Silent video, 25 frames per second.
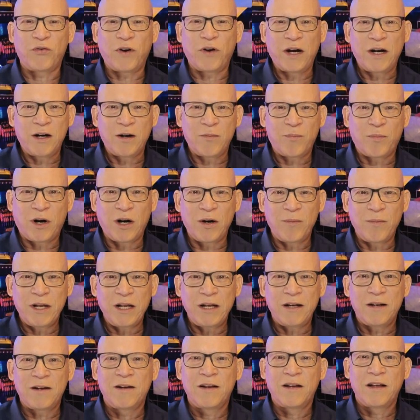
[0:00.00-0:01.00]
Fire
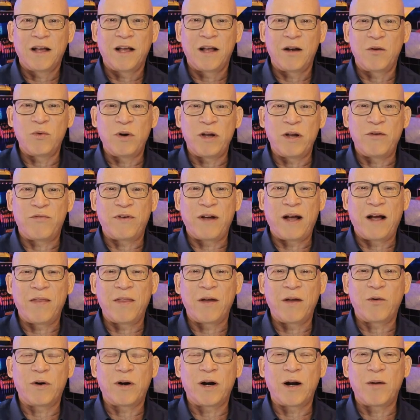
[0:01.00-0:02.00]
Department, and we
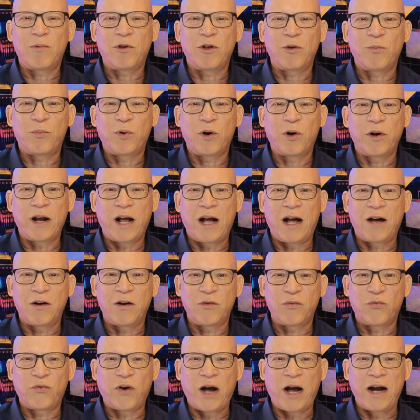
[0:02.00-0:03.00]
found that we're able to put
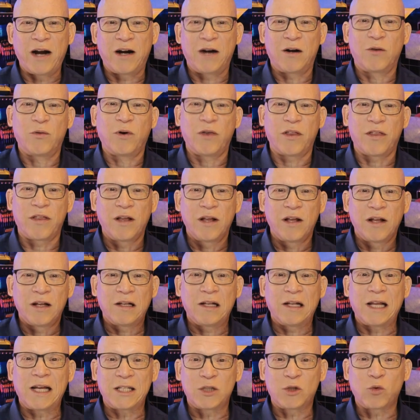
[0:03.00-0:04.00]
out fire with
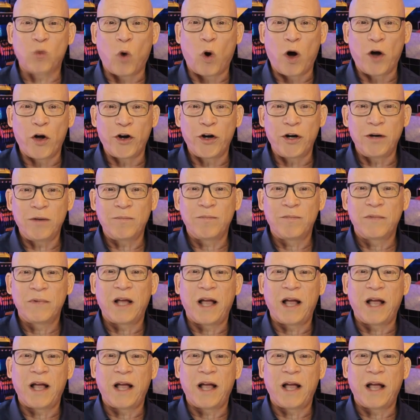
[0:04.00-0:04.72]
less water